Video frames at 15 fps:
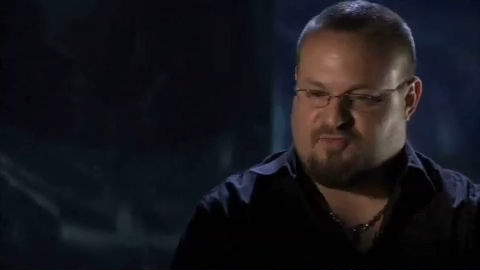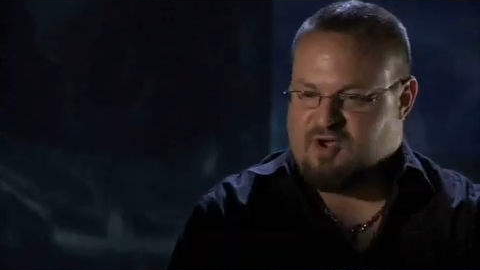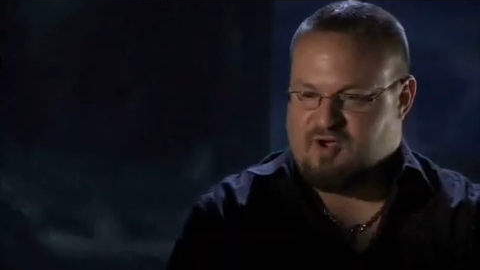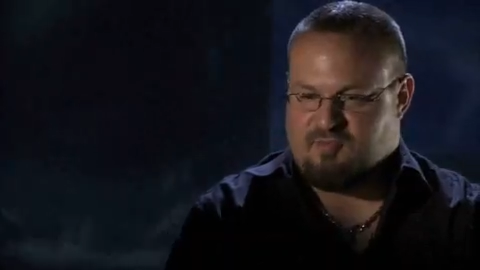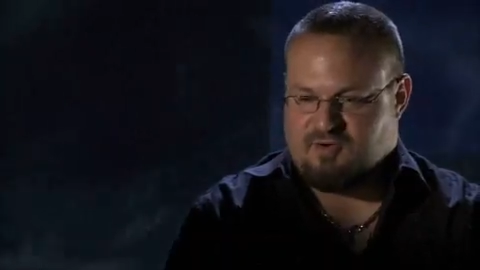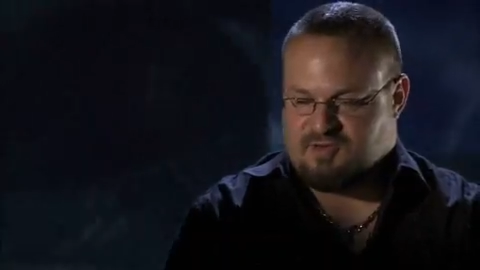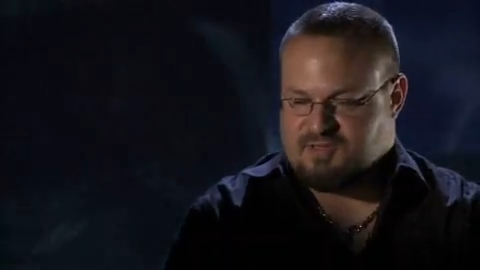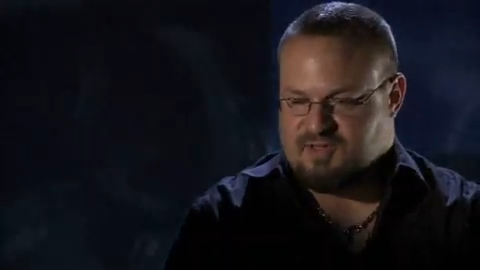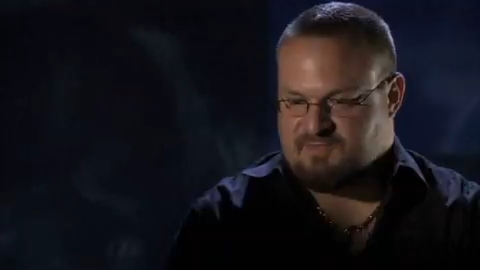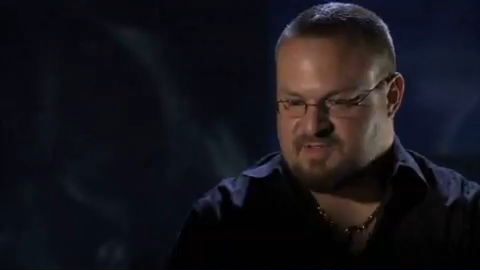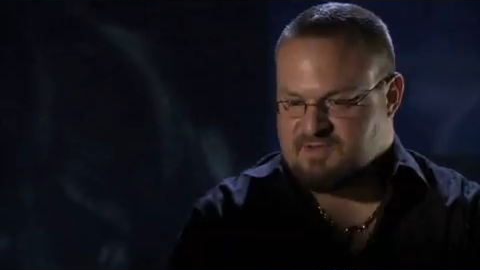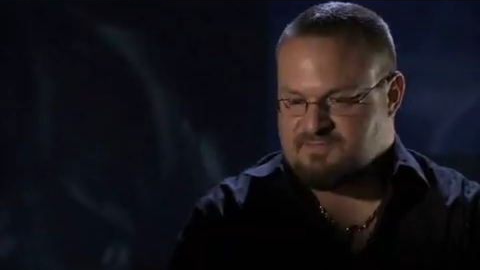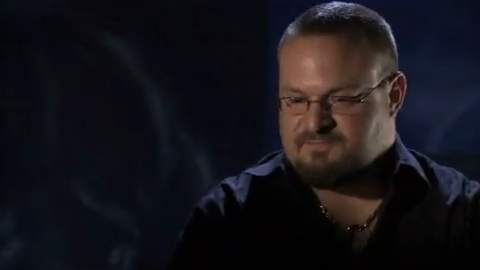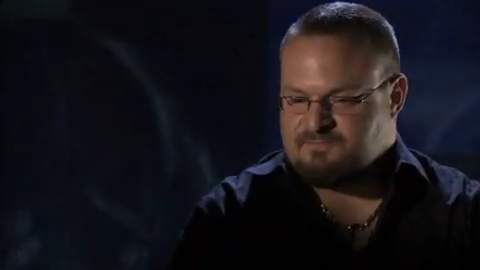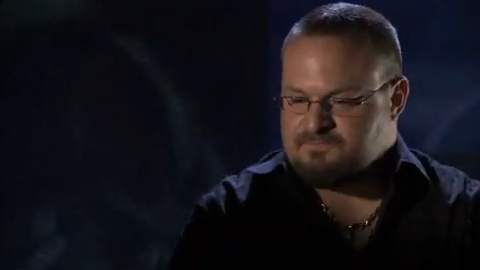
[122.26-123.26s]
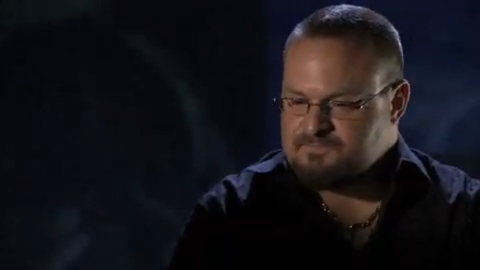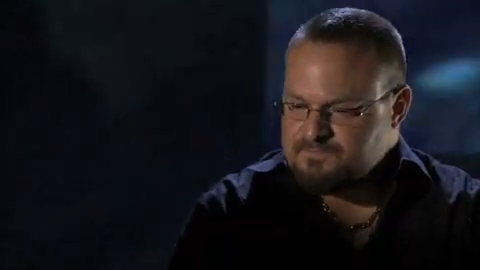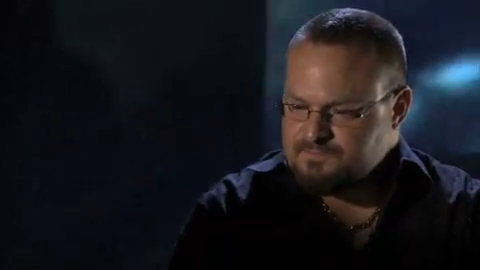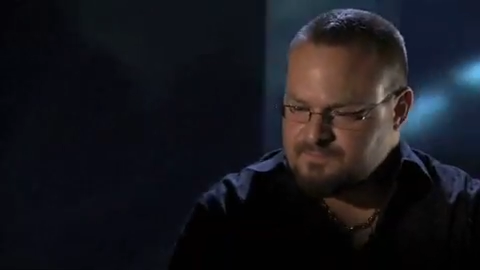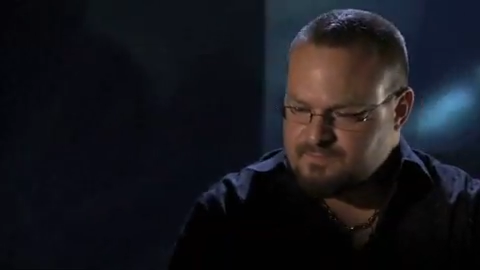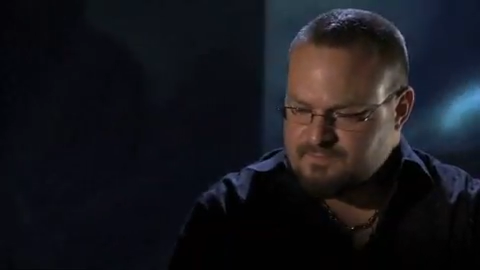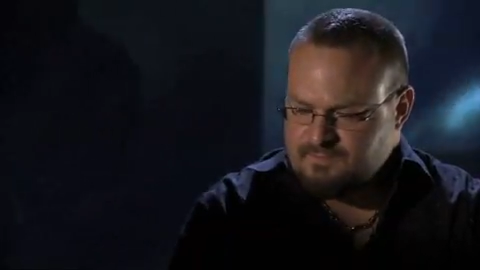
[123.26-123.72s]
know, grub or something,
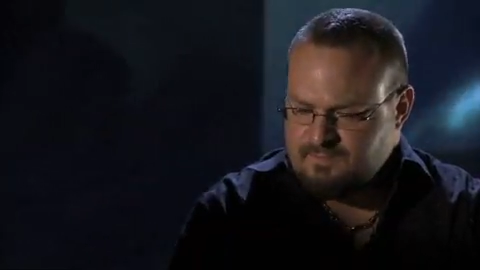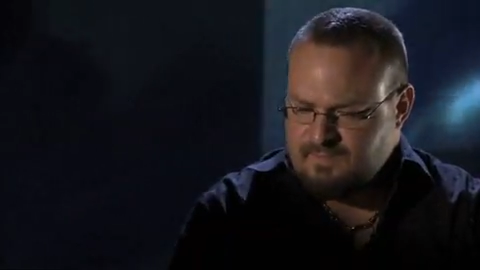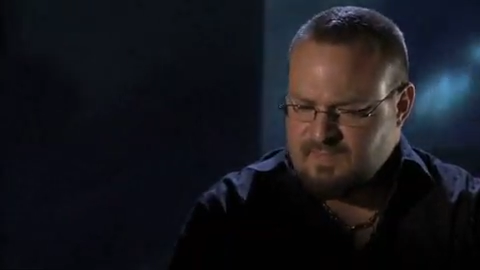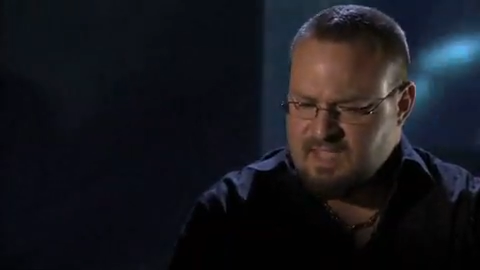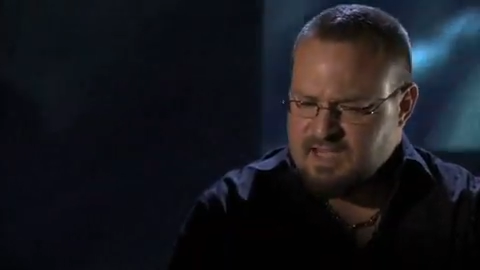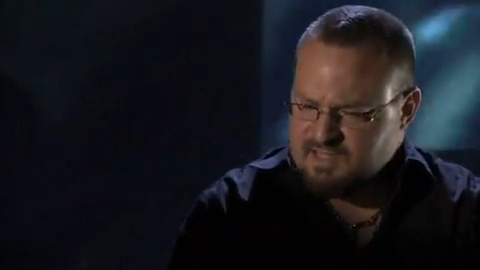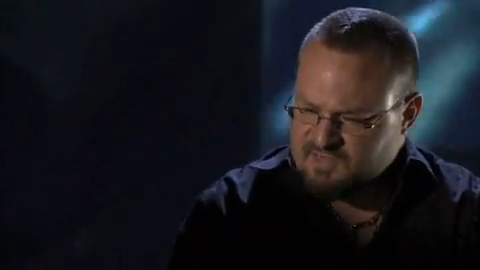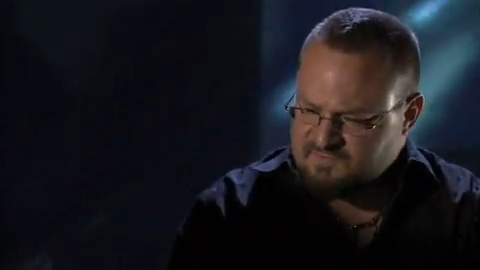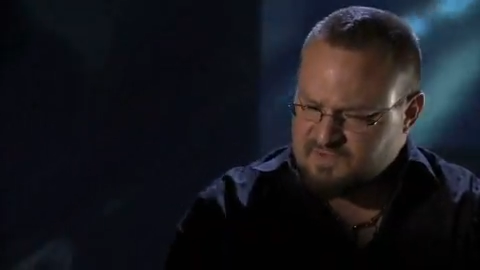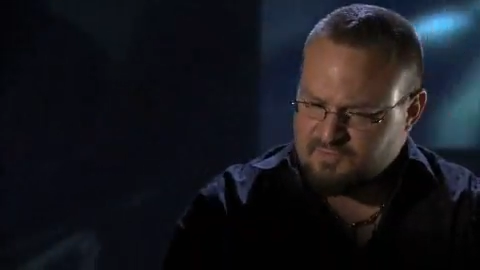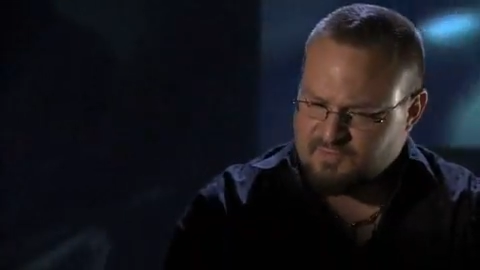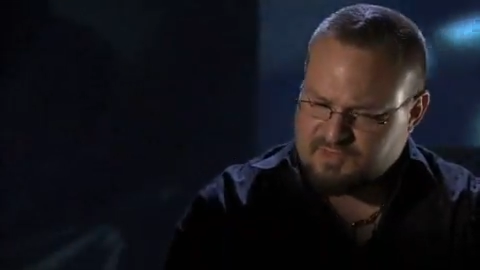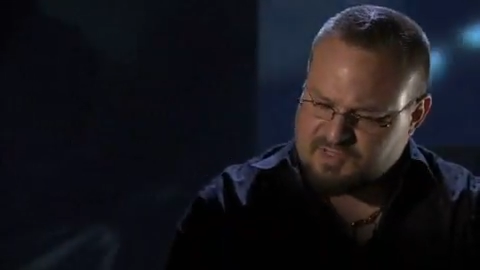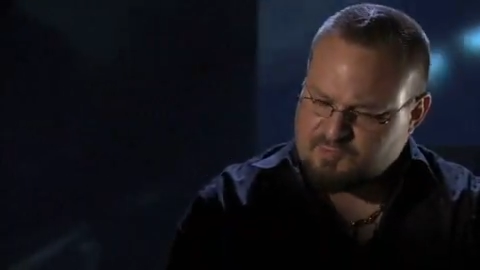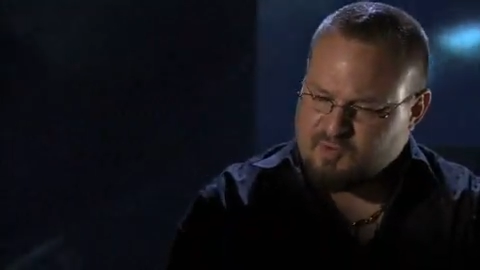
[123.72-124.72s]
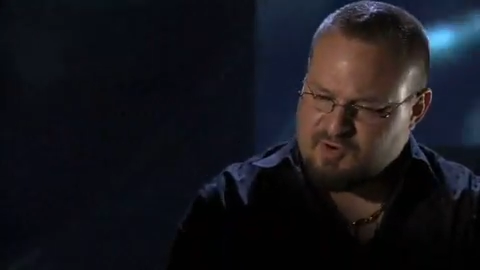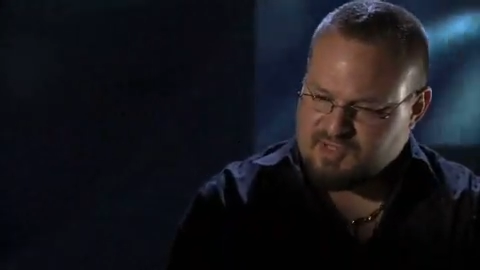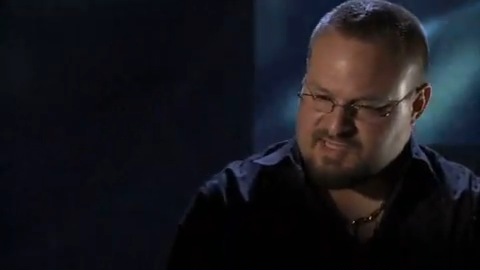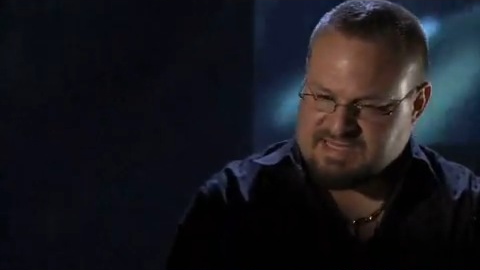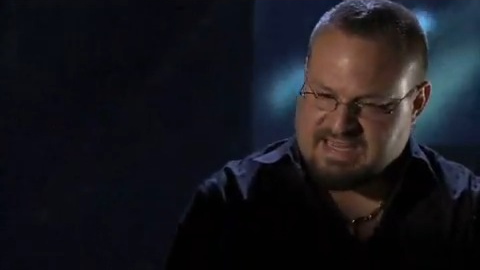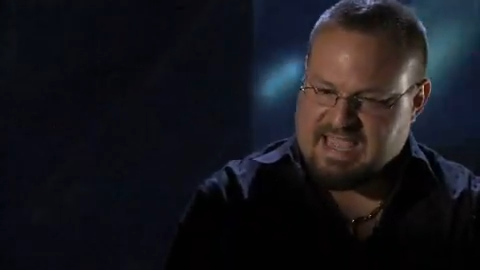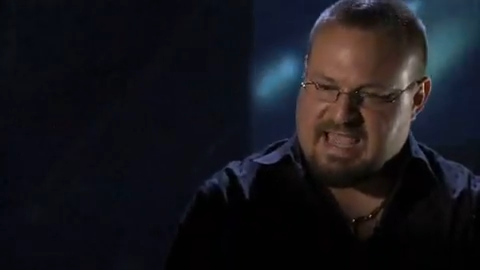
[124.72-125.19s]
and it's filled with this
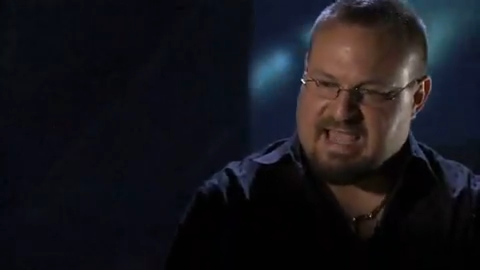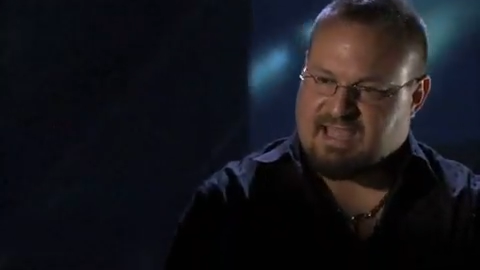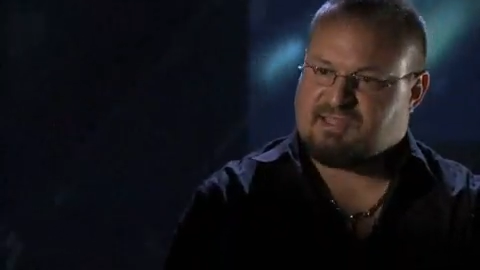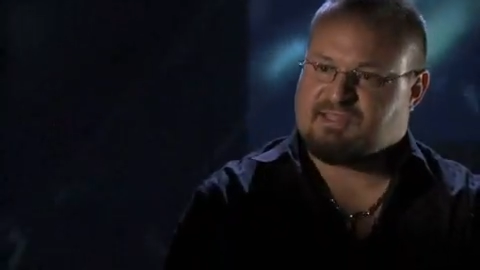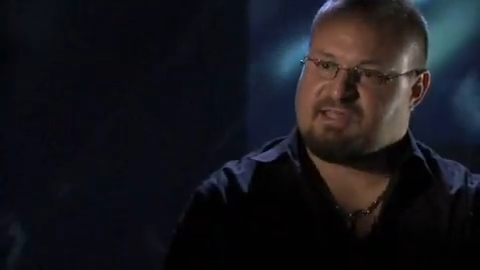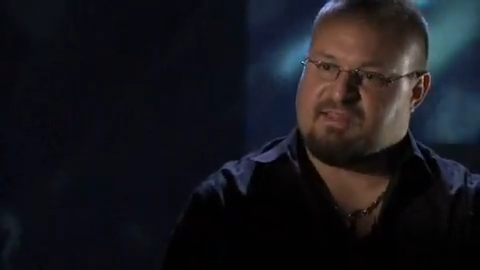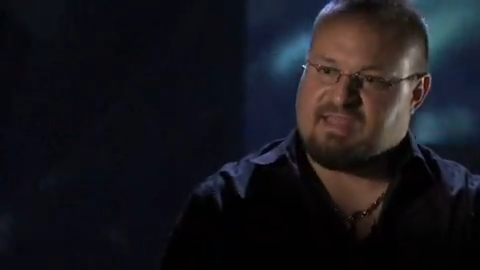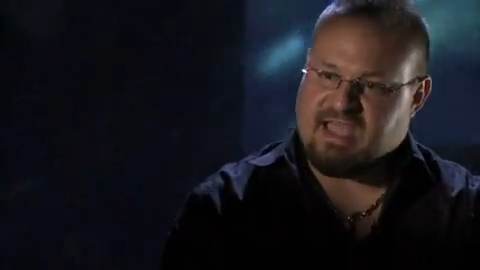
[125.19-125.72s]
poison gas,